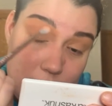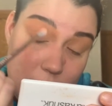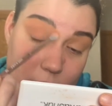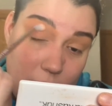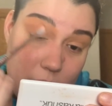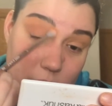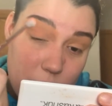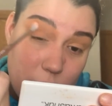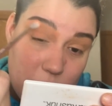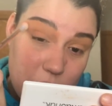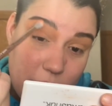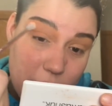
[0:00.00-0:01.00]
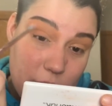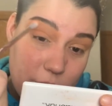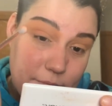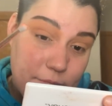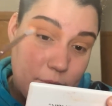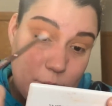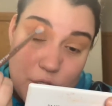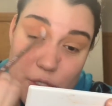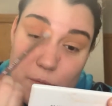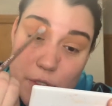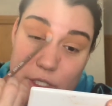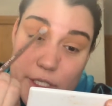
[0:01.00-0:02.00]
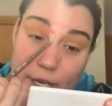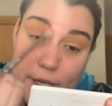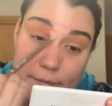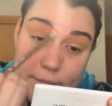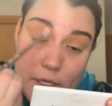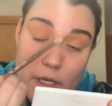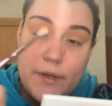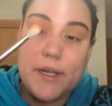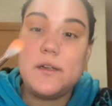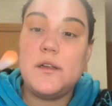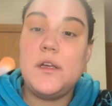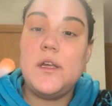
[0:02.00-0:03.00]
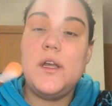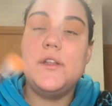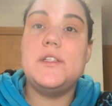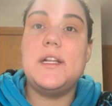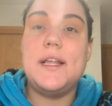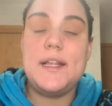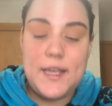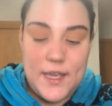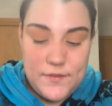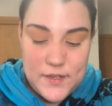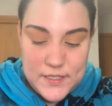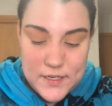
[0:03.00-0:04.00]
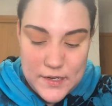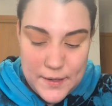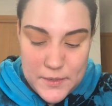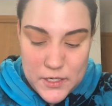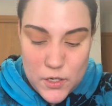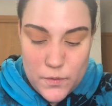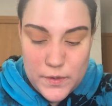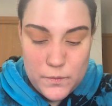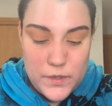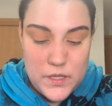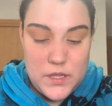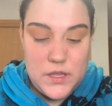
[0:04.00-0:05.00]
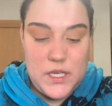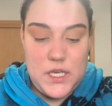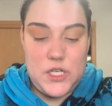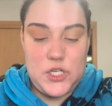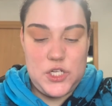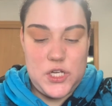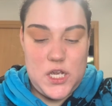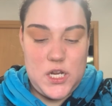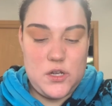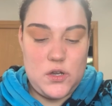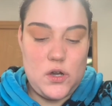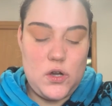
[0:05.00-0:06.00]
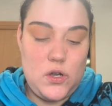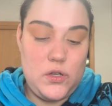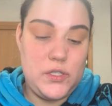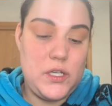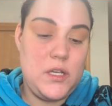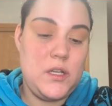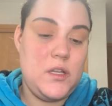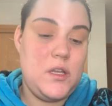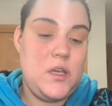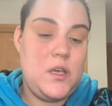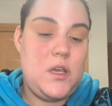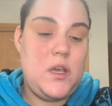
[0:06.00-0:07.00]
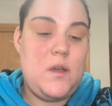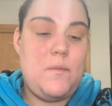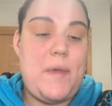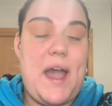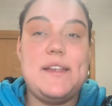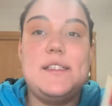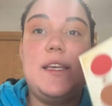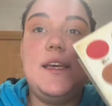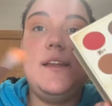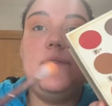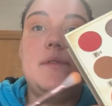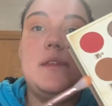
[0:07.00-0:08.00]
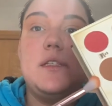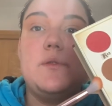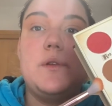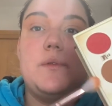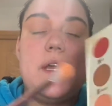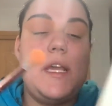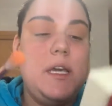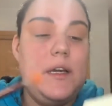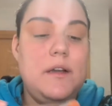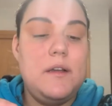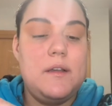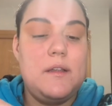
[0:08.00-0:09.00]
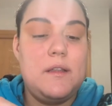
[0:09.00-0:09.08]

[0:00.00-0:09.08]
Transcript: you gotta do what you gotta do, what you got. All right. So now that I have that down, I'm gonna go in with the shade called Basket. This one right here,